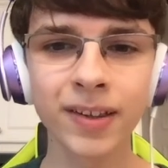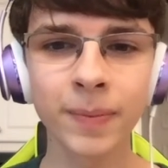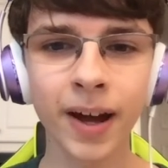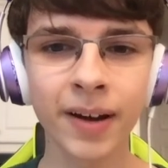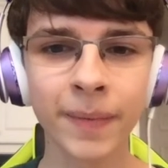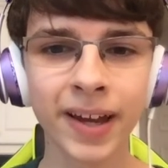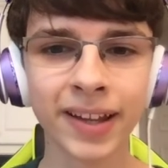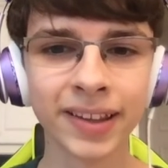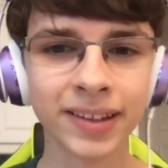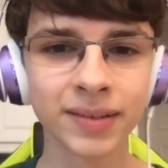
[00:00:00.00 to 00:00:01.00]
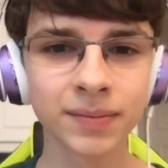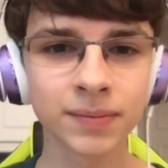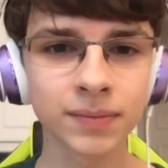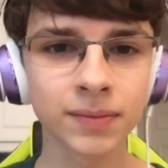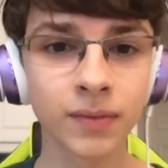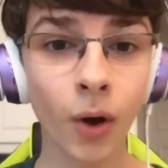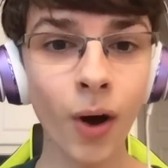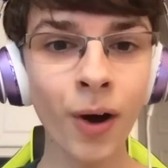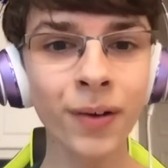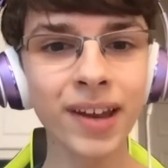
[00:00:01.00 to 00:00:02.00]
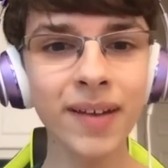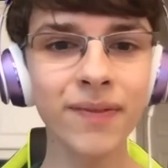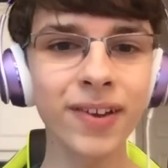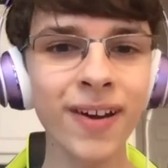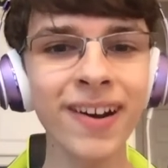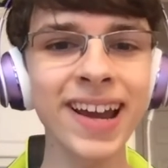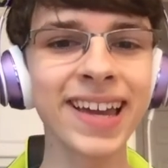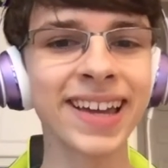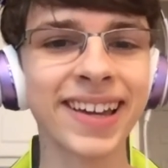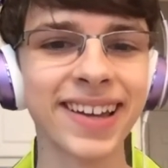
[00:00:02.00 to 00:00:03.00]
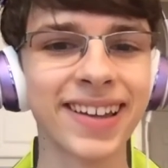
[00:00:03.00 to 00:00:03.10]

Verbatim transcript: Spider-Man. Oh, Nick Fury!